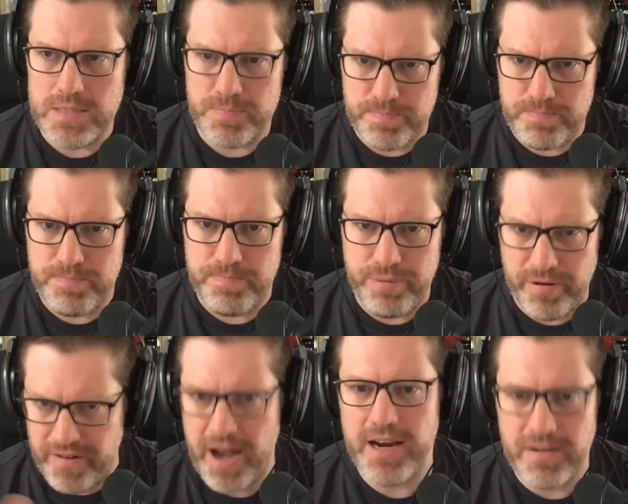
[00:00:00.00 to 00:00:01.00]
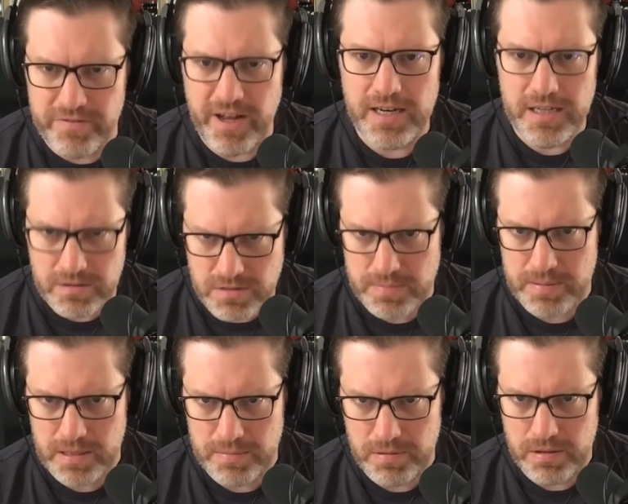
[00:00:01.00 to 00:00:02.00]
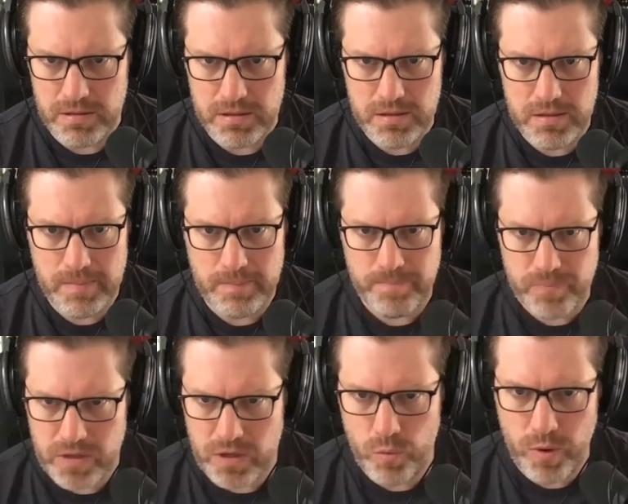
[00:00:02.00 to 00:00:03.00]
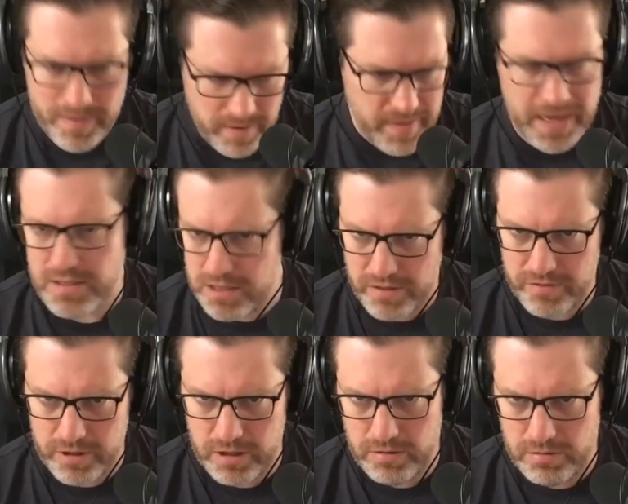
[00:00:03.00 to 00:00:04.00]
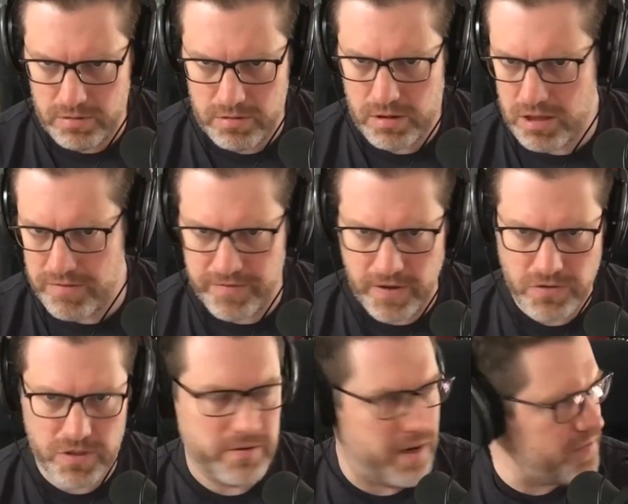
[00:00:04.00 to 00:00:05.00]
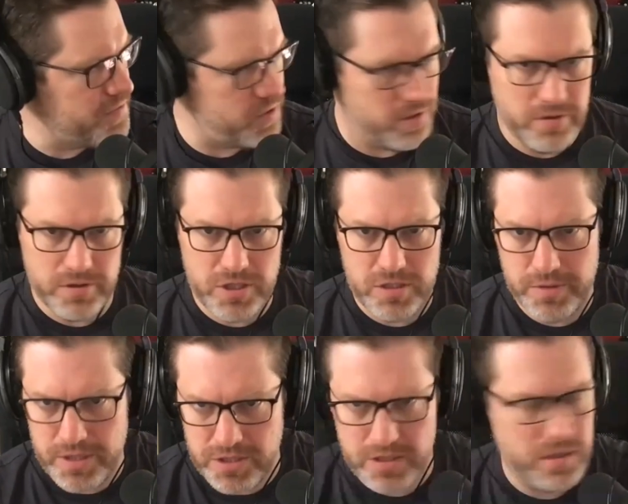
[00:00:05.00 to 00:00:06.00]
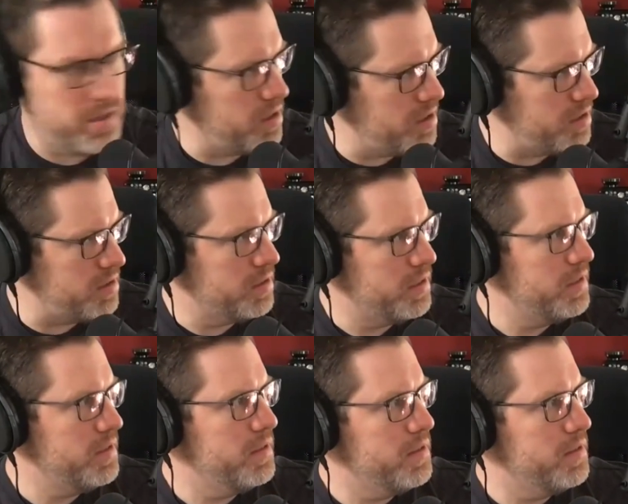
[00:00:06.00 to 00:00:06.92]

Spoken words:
is providing value to people, whether that's through the photographs or the tuition or